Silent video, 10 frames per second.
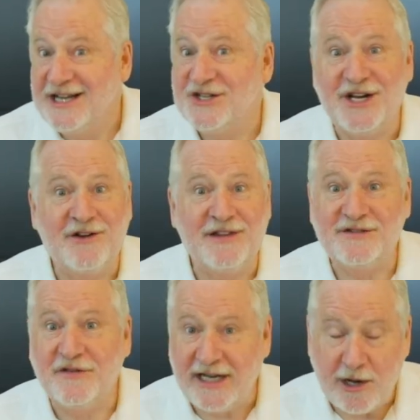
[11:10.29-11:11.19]
Share
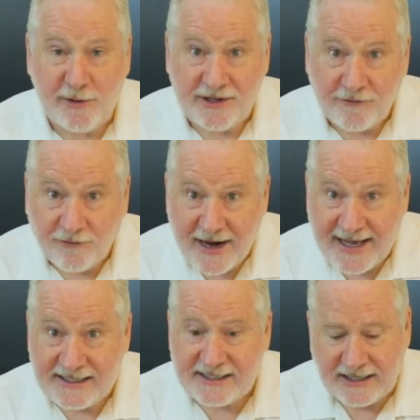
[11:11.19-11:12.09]
this video with your
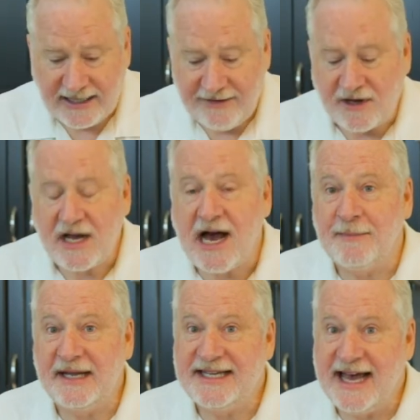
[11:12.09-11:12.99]
friends. Leave a
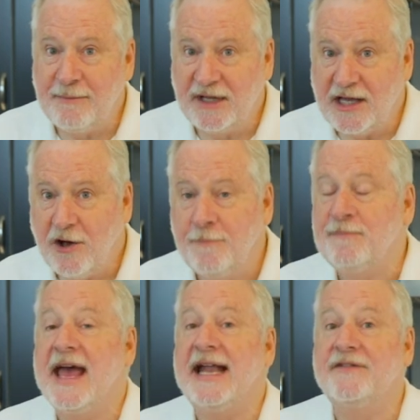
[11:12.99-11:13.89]
comment down
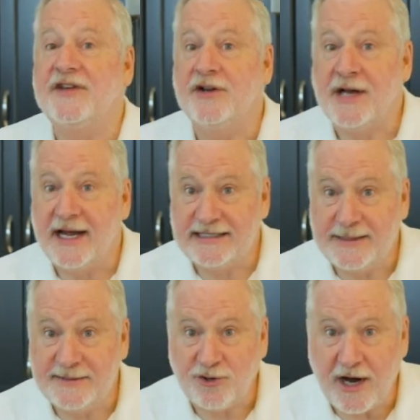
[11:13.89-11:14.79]
below. And if you're not a
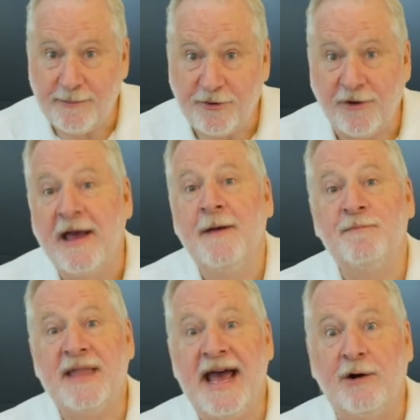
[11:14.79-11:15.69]
subscriber,
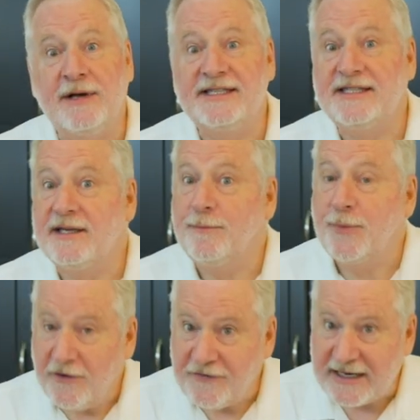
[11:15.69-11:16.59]
now is the
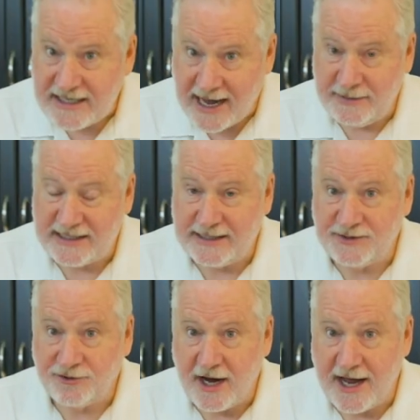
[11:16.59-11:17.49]
perfect time to
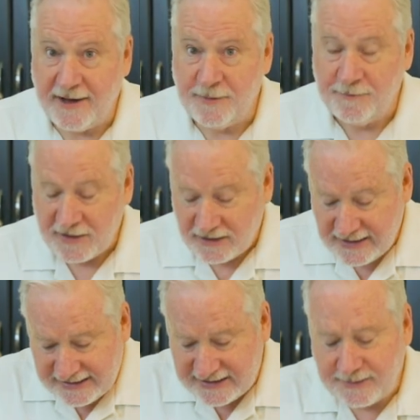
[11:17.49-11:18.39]
subscribe.
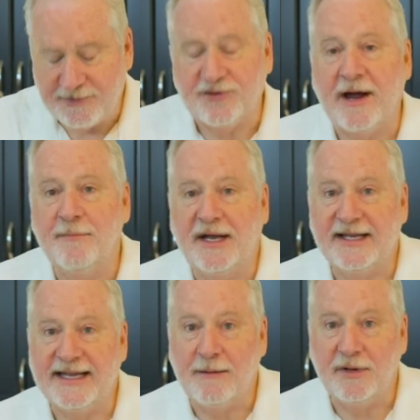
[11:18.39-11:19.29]
Click the subscribe
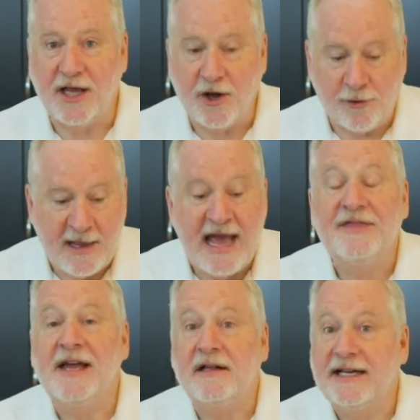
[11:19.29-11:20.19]
button down below.
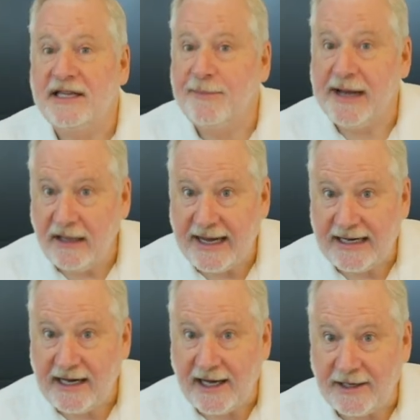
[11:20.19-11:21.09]
Then click the bell
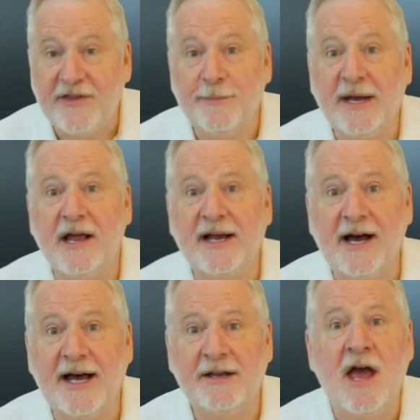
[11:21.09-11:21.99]
icon. The bell
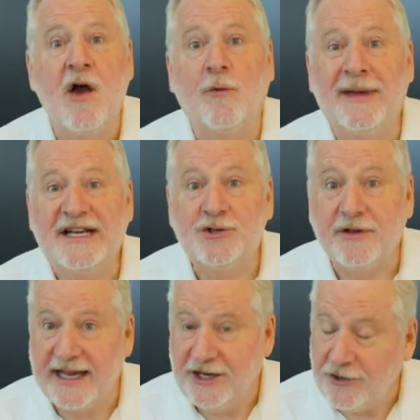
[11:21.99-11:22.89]
icon will make
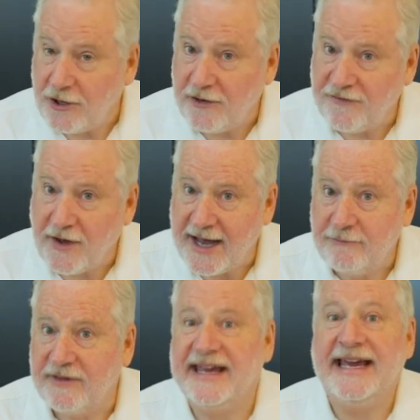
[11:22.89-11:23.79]
sure that you're
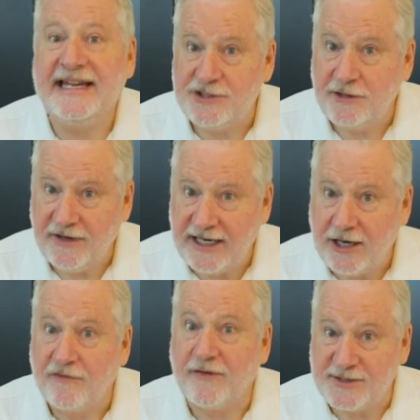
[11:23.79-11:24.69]
notified with each new
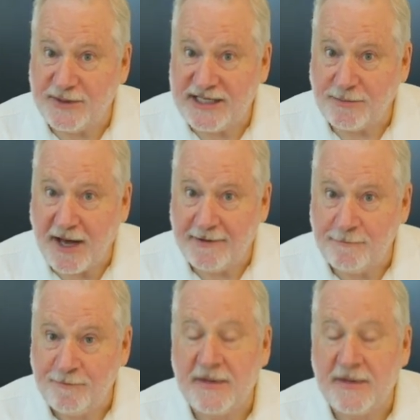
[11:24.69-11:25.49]
video from Sweet Spot.